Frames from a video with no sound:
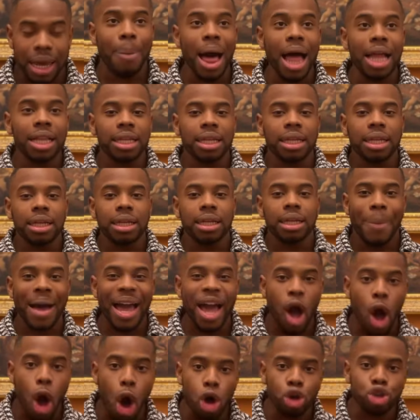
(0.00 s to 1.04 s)
But
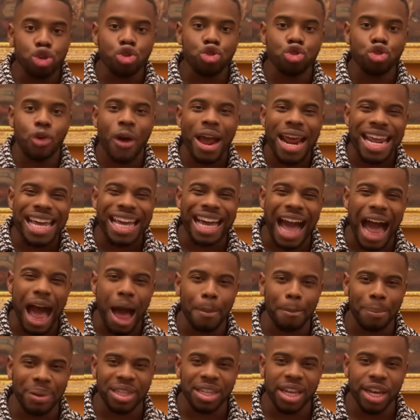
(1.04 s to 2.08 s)
by also training
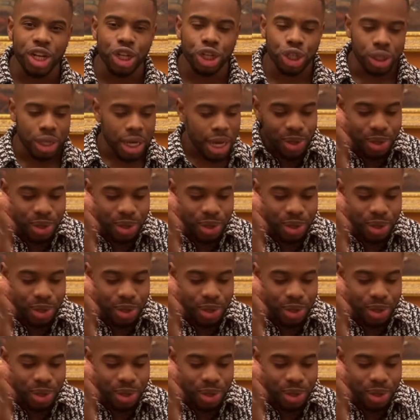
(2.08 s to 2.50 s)
competition.